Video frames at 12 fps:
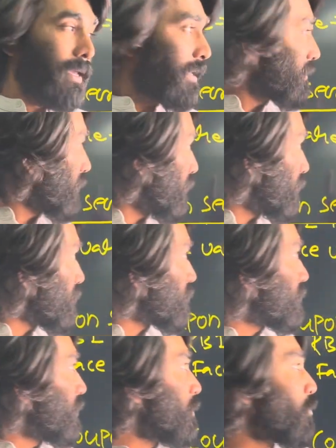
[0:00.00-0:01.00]
see,
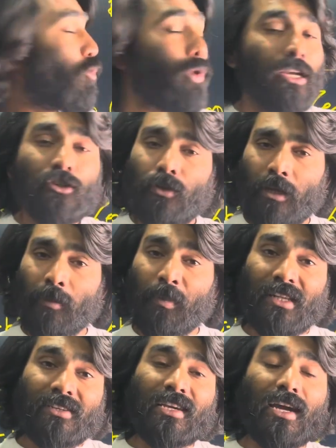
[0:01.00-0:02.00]
this who issue
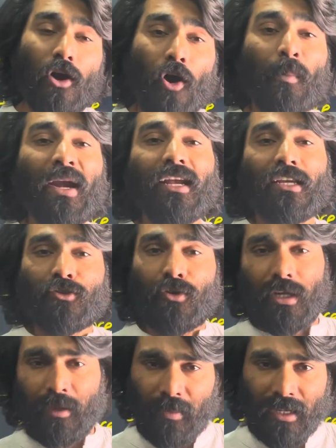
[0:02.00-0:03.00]
T-bills? Government
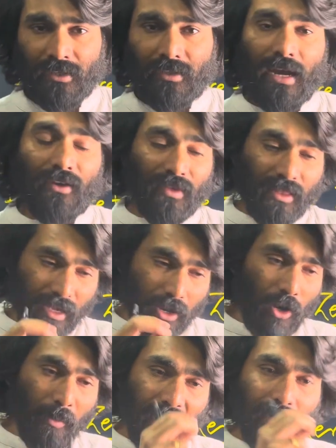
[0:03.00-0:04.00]
issue T-bills. And when
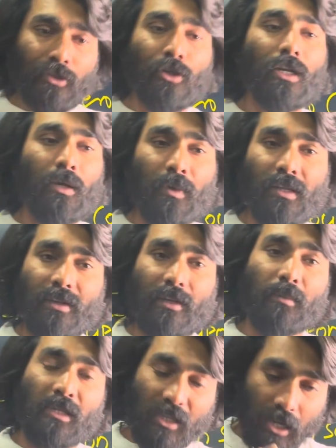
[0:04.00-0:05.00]
government issue T-bills,
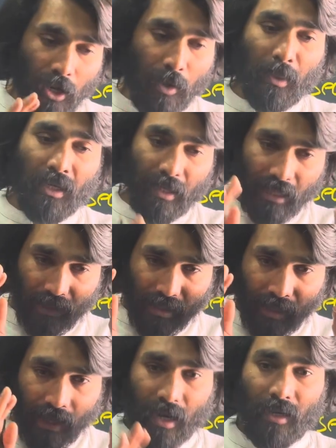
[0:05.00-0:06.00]
it means government take
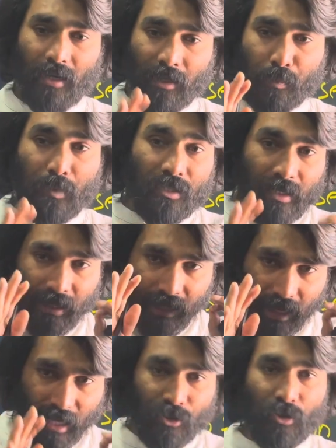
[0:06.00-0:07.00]
the
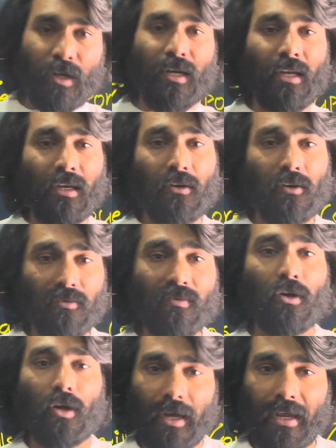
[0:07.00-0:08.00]
100% assurity of
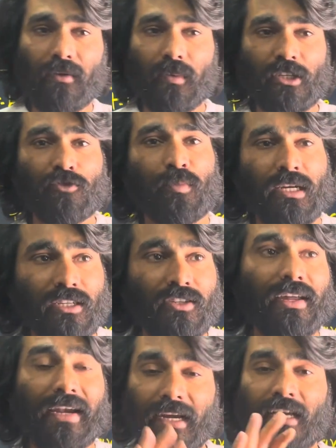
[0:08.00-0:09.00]
your investments,
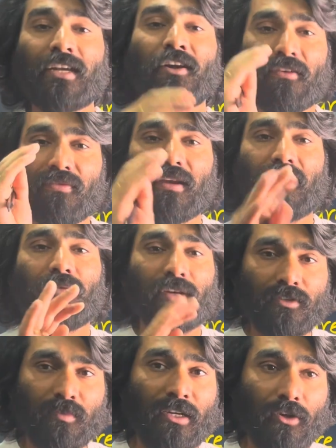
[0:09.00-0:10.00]
return of
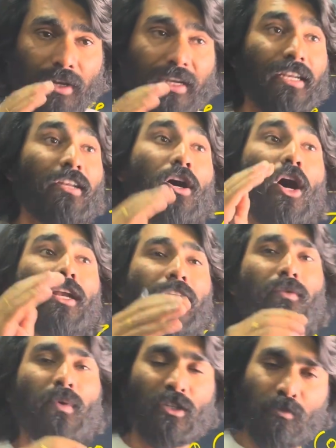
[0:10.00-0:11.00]
investment or return on
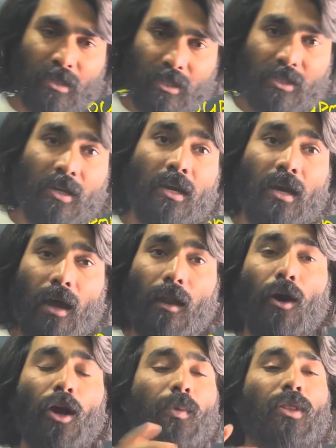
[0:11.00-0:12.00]
investments
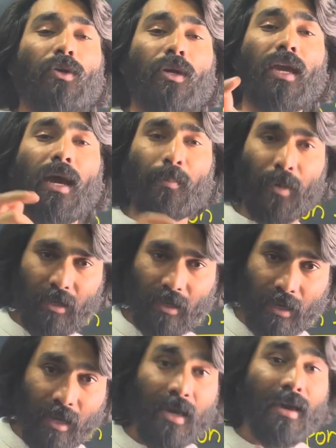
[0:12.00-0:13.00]
along with your
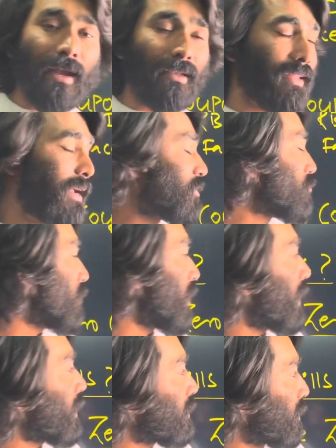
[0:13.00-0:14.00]
capital. And that's
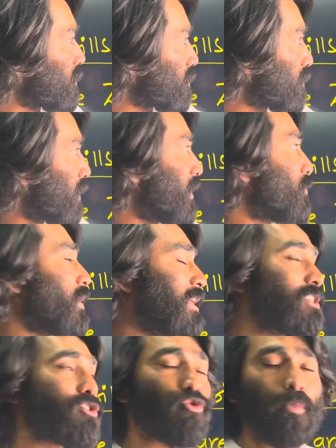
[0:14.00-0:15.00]
why this
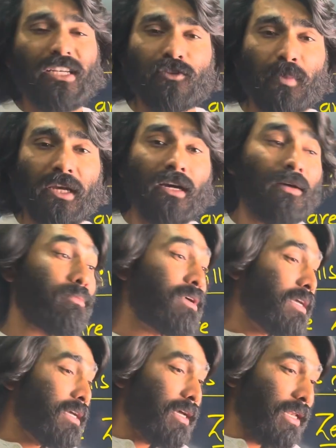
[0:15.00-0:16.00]
instruments
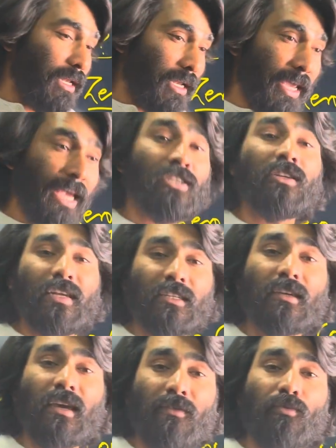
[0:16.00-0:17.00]
become less
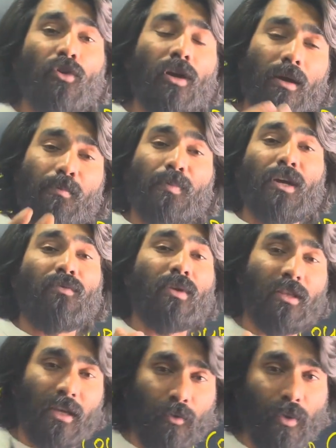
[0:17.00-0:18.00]
risky if you compare
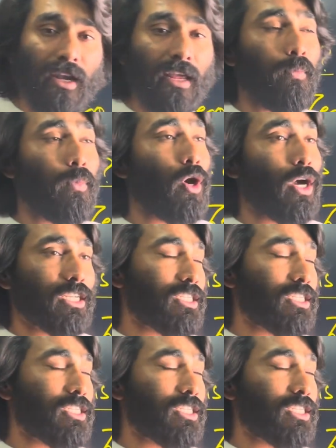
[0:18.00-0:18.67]
with equity, bonds,